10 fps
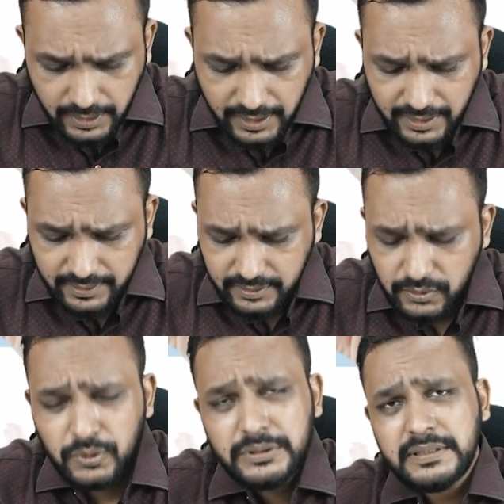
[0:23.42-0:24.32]
and the
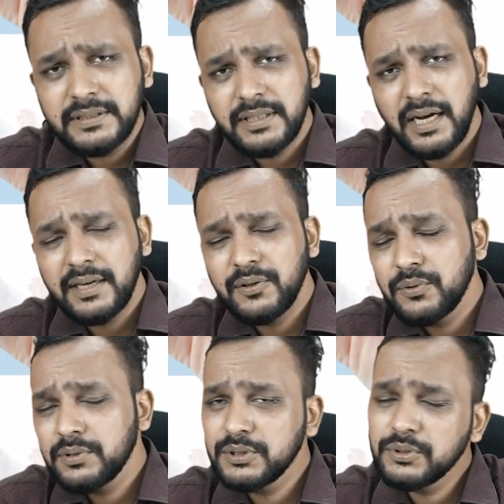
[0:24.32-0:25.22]
questions are
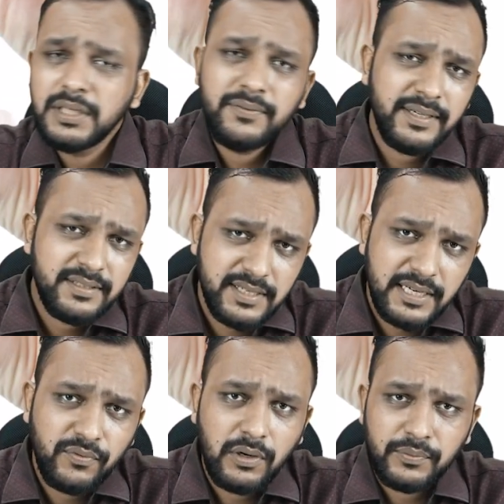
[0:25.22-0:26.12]
usually very
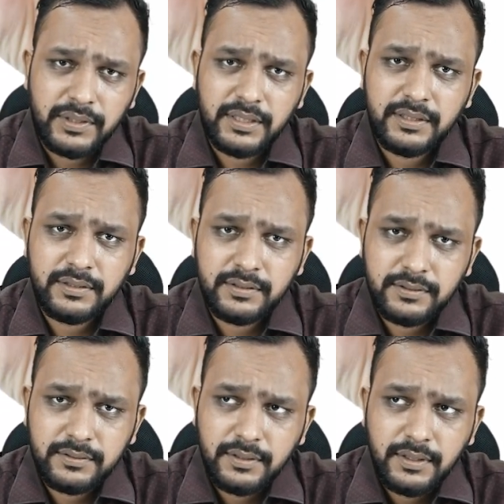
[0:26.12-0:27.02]
straightforward.
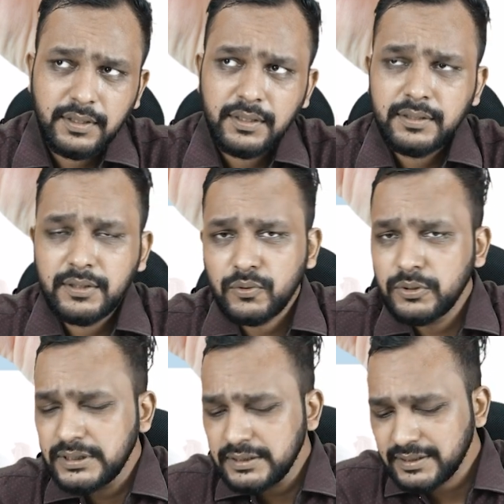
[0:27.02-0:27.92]
The
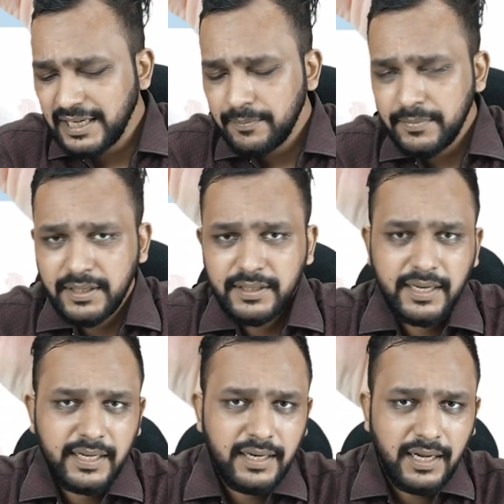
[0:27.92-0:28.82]
questions can be,
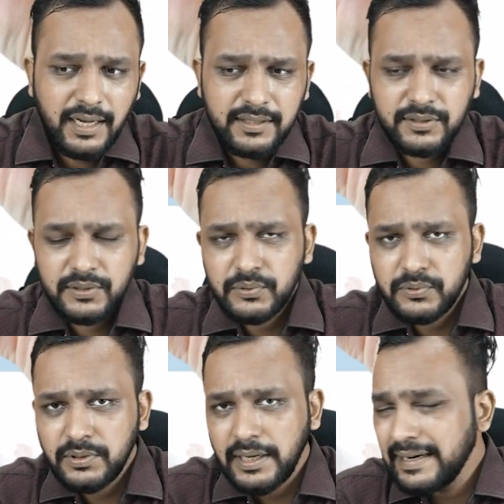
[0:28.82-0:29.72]
they can ask
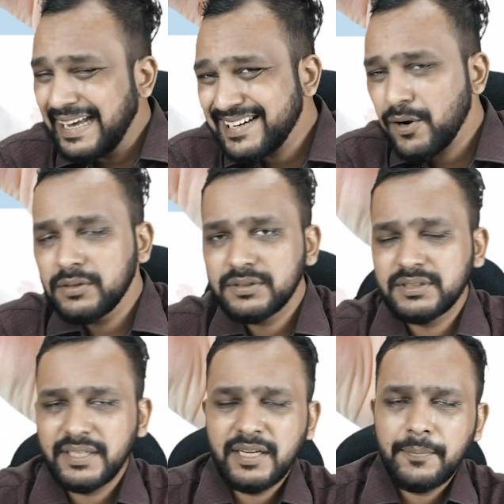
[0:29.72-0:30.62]
you an egg on
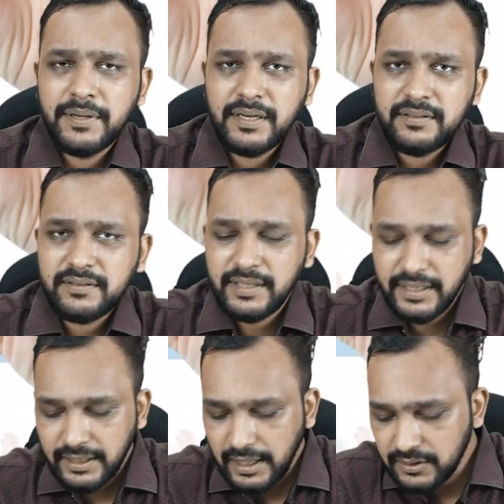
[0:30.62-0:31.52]
string appearance, they
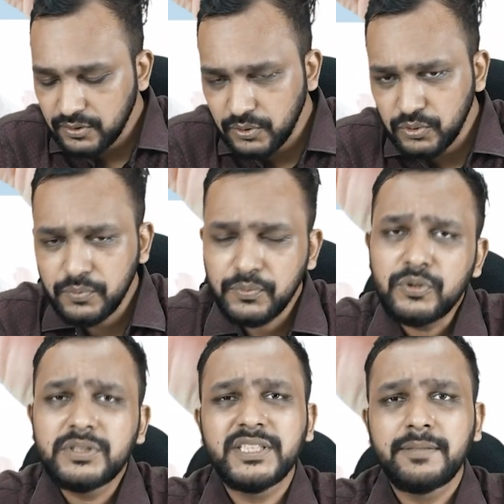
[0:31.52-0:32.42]
can ask you
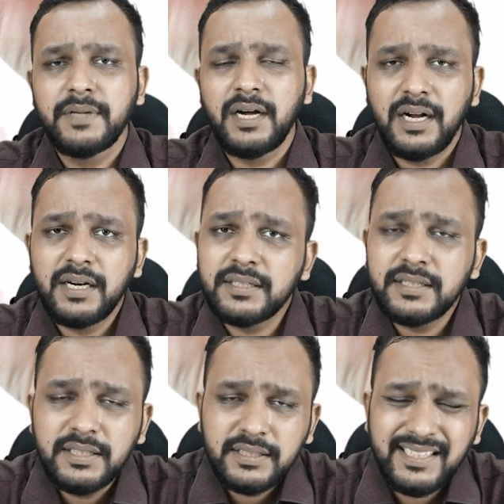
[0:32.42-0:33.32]
boot shaped heart,
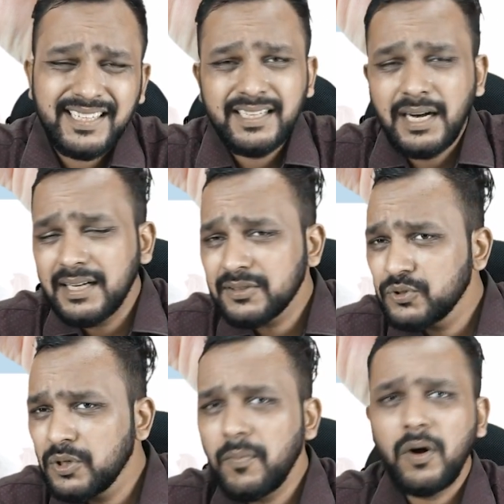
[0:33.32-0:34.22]
they can ask
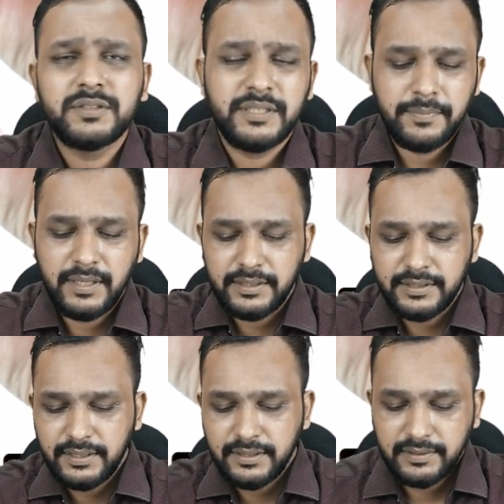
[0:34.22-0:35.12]
you a box shaped
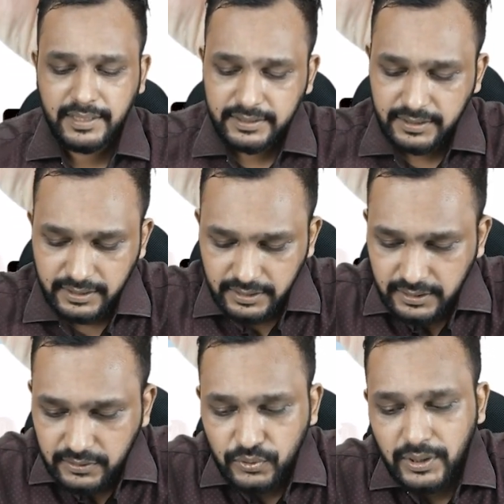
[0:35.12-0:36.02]
heart, right?
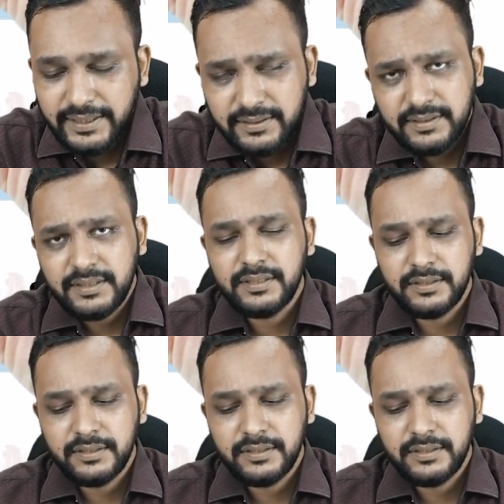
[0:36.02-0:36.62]
So let us